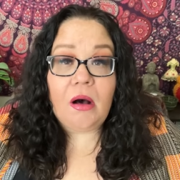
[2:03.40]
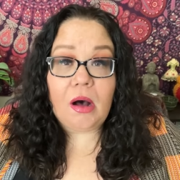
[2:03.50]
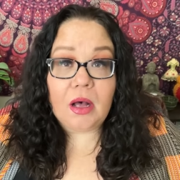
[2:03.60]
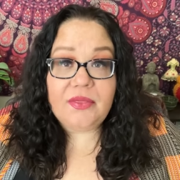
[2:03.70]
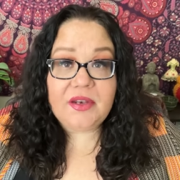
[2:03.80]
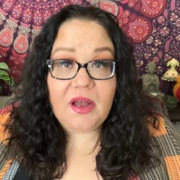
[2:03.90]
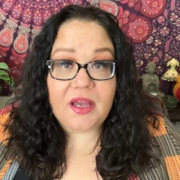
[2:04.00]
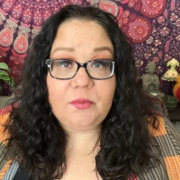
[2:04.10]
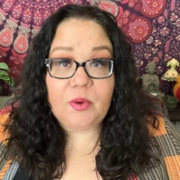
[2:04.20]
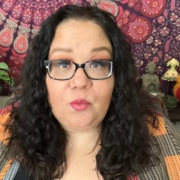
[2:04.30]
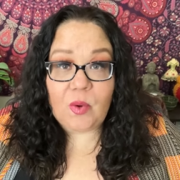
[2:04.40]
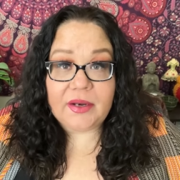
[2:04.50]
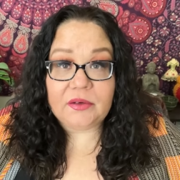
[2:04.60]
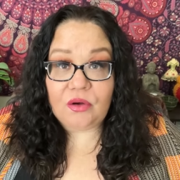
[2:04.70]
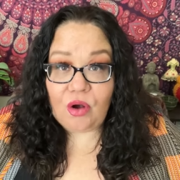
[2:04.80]
On the
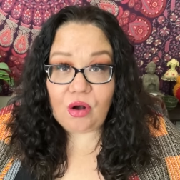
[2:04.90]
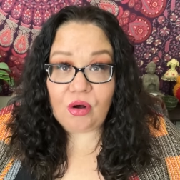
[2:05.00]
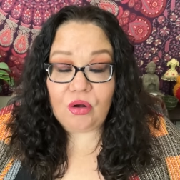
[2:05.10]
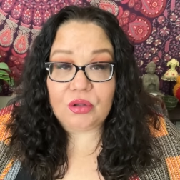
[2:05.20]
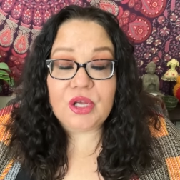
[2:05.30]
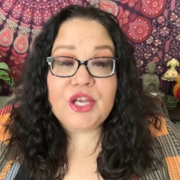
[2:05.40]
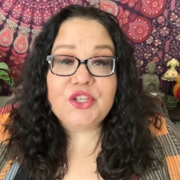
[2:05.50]
911 call,